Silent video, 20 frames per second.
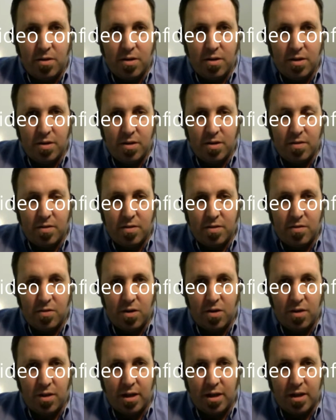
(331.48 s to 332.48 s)

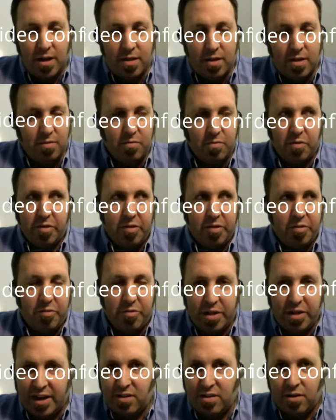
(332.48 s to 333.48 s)
certainly nothing you
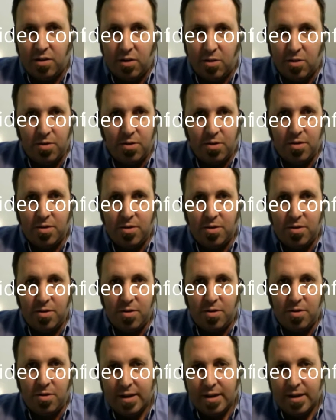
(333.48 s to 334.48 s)
really need to learn, or
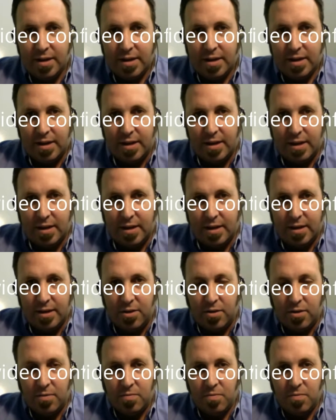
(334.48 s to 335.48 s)

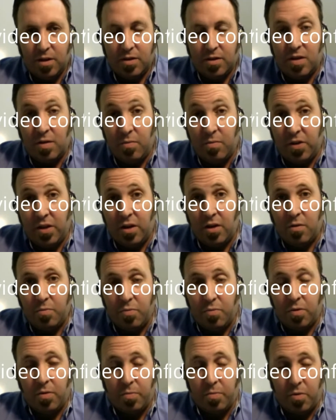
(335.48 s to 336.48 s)
some video
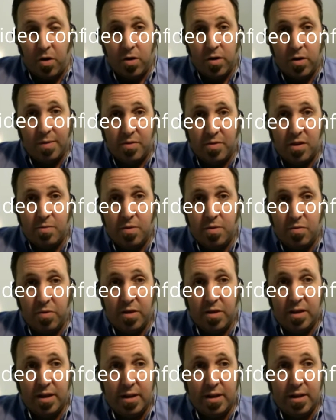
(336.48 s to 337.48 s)
programs can be
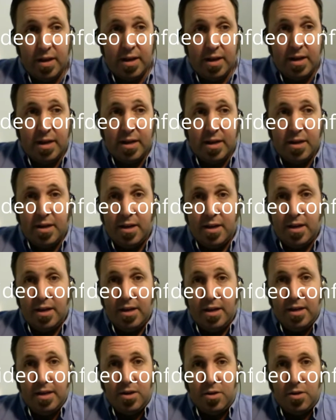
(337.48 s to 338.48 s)
really
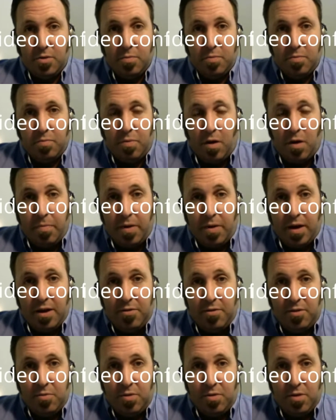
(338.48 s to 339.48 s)

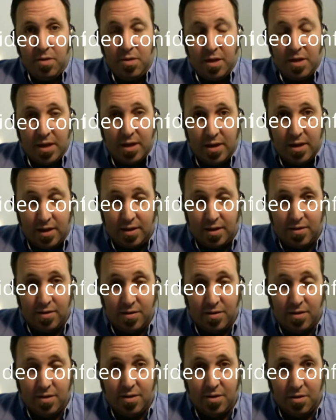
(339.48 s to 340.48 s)
bombard you with
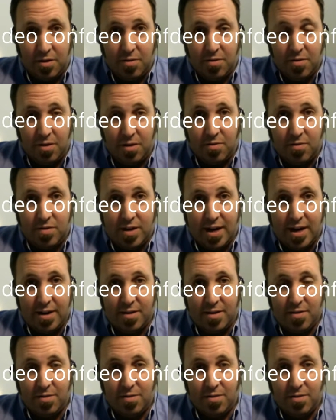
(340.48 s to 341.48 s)
a lot of
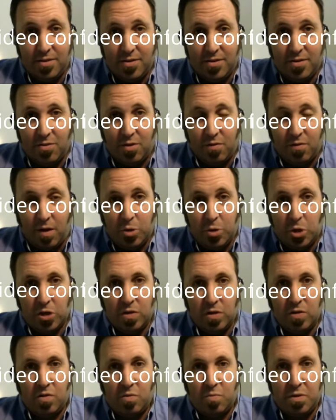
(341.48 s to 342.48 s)
technical sort of
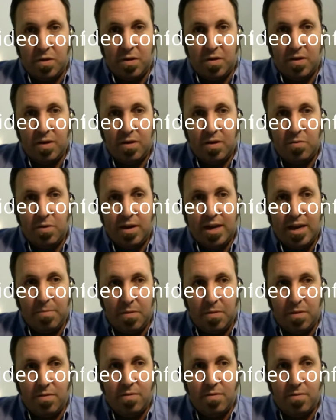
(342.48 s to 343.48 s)
options, but we keep
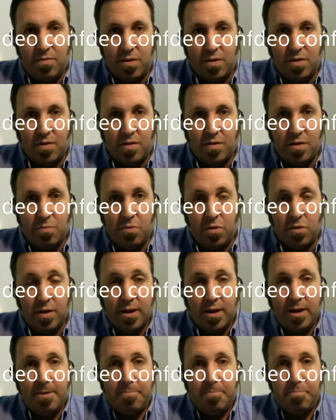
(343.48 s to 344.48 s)
it very simple.
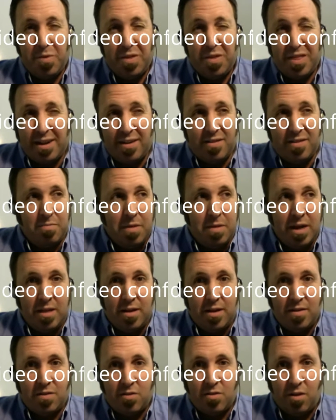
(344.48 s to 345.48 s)
But that doesn't mean
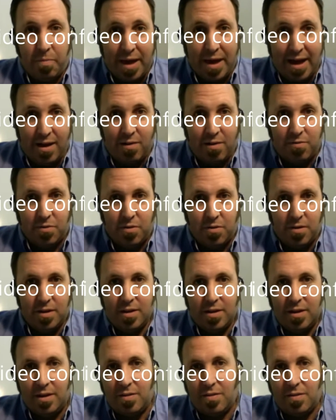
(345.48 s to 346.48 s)
that it's not powerful.
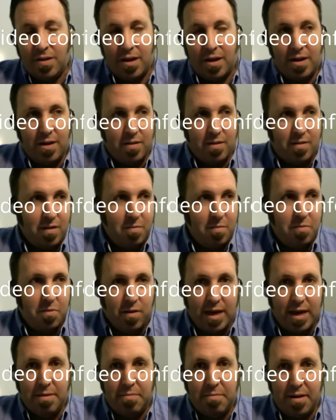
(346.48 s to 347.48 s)
It's
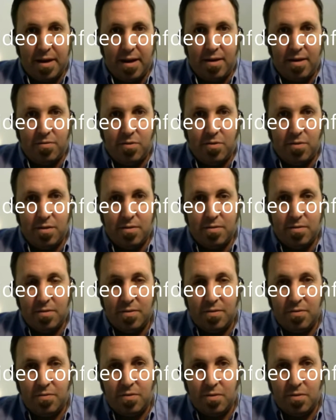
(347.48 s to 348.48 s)
simple and powerful.
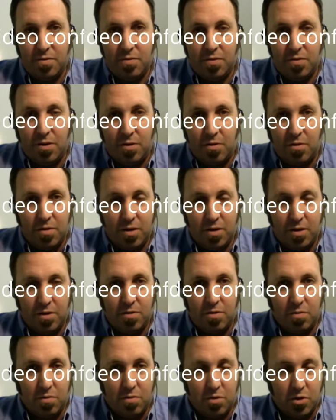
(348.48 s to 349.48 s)
You can
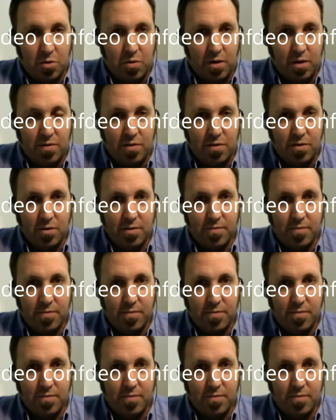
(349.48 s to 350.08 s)
do what you want it to do.